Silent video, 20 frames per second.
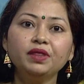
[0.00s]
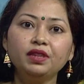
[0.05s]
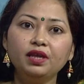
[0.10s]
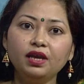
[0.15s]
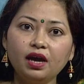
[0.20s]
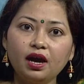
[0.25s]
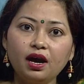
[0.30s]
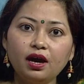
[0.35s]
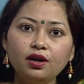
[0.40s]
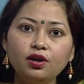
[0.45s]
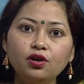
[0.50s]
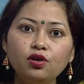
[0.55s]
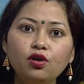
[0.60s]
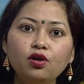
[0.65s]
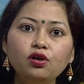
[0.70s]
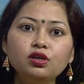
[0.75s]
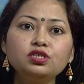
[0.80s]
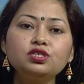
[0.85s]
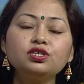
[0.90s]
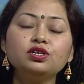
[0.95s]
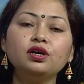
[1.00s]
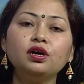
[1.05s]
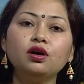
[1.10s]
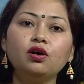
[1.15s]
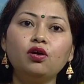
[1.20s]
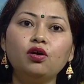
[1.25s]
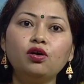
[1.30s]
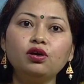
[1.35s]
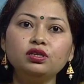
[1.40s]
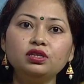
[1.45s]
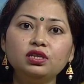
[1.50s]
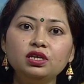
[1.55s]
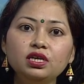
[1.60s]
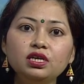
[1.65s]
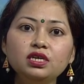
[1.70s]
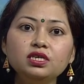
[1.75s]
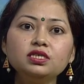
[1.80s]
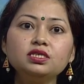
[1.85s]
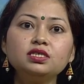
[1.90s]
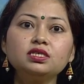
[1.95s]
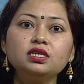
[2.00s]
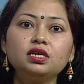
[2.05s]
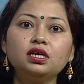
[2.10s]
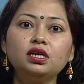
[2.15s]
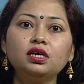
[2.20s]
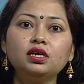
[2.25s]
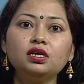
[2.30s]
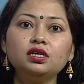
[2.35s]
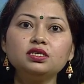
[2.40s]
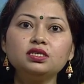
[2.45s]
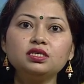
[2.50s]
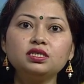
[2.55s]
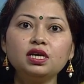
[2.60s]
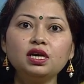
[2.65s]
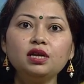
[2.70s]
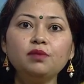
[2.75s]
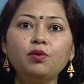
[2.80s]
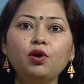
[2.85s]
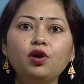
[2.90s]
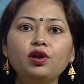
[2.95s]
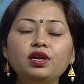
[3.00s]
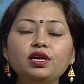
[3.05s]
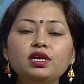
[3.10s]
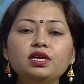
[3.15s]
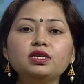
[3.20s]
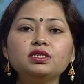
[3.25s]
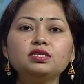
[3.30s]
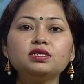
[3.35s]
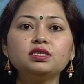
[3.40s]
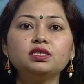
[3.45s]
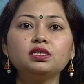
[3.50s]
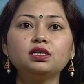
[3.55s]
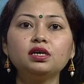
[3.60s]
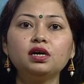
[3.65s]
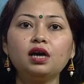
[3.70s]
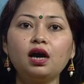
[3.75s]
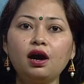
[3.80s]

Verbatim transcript: they are not or these uh, cell bodies uh,